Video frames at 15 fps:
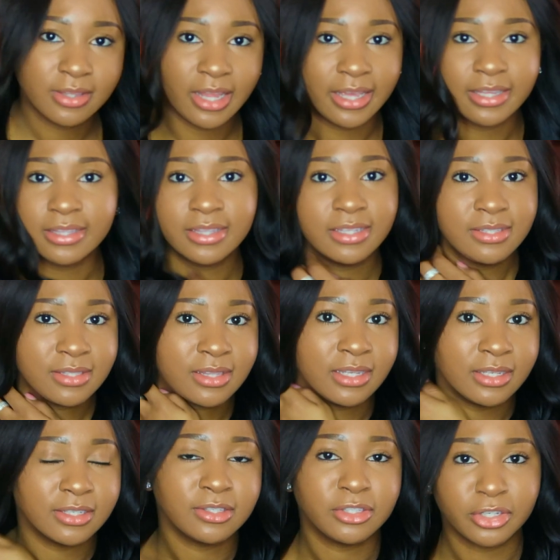this
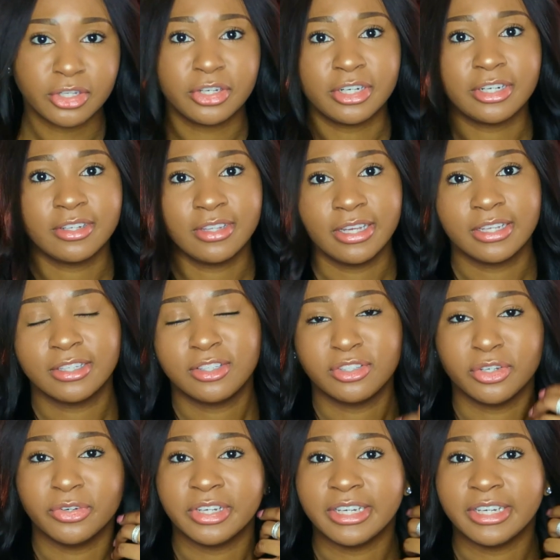thing is secure. It's so